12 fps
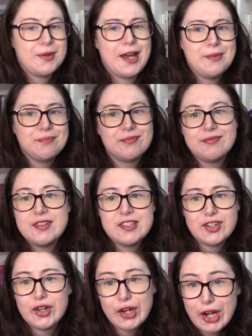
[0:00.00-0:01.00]
but these
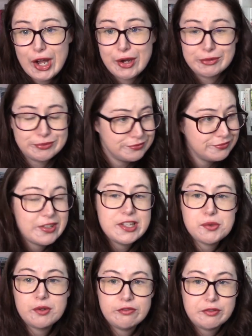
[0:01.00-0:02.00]
are gonna go.
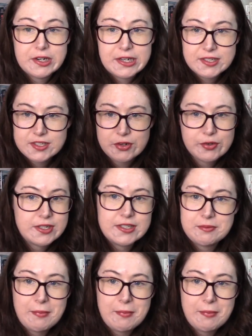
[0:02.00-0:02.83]
These are free, so it doesn't